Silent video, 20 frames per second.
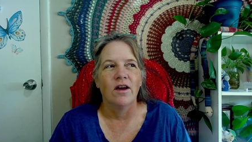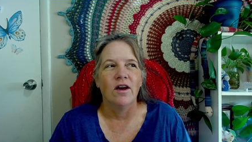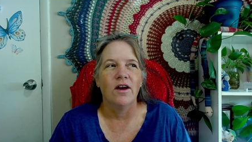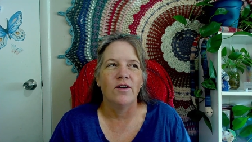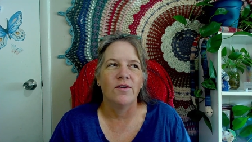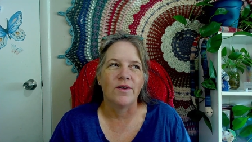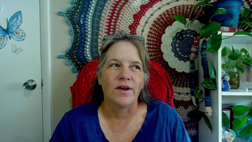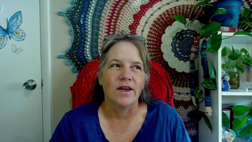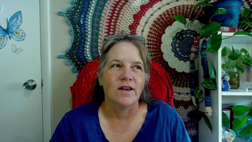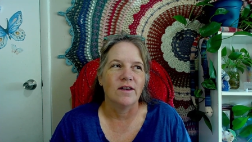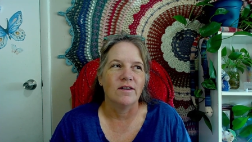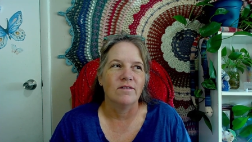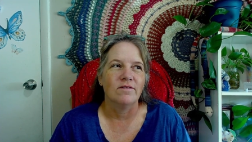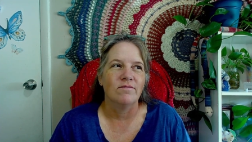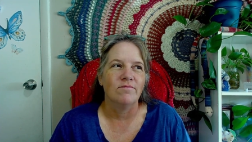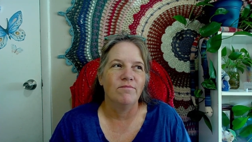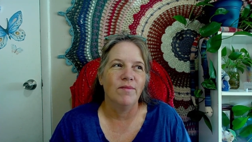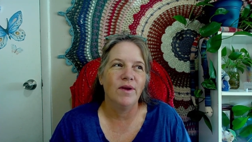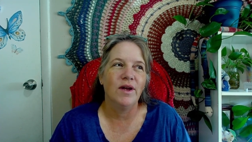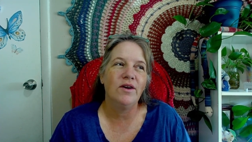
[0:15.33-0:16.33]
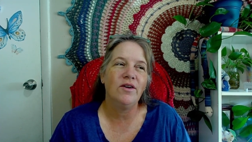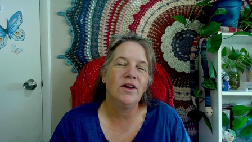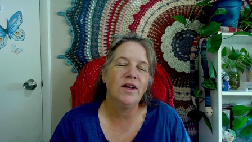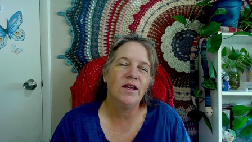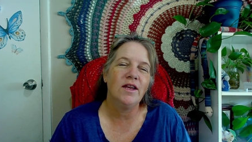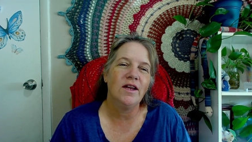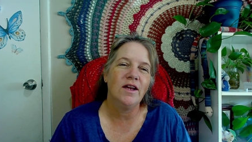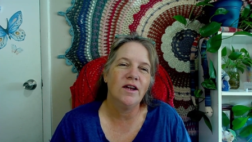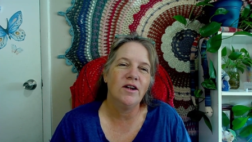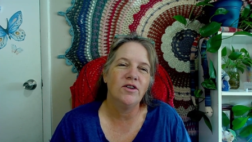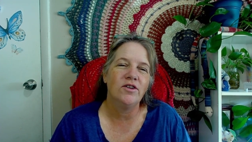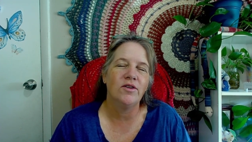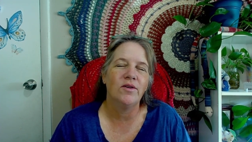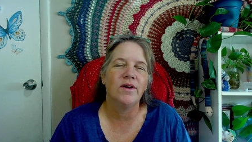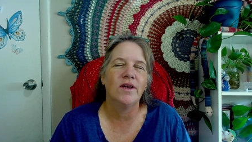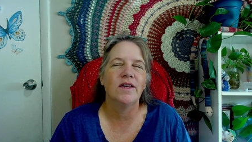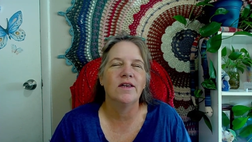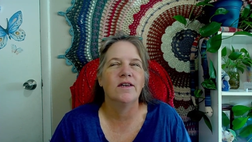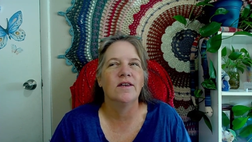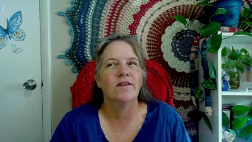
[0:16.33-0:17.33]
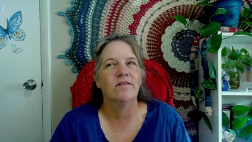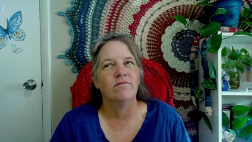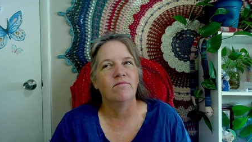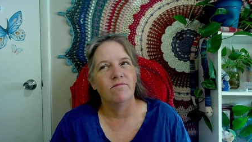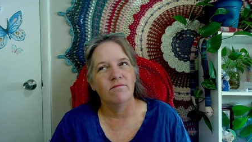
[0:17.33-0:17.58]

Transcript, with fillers: Okay, Mary and I are doing it.